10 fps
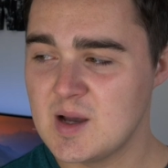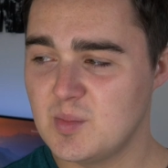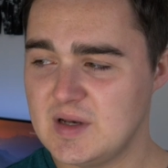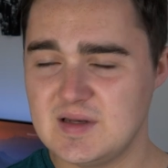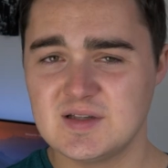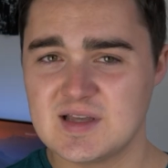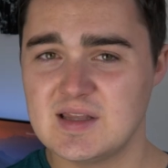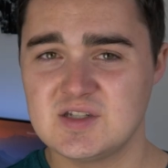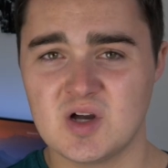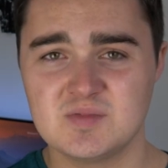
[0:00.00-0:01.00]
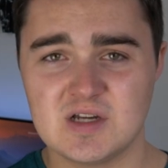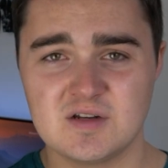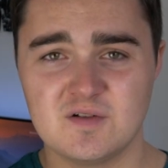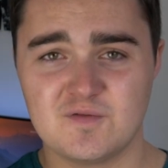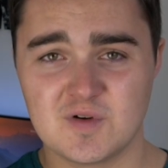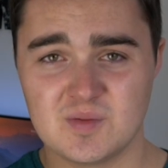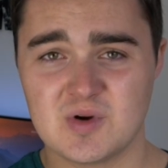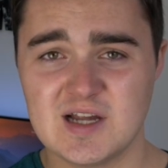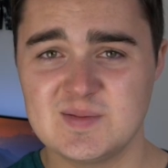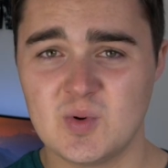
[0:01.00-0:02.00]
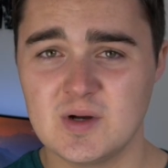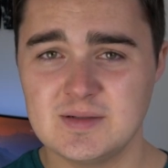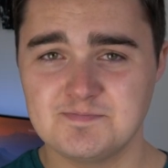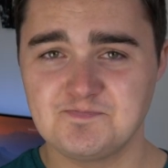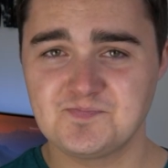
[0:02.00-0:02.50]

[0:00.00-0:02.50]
but it does get the job done for the price point.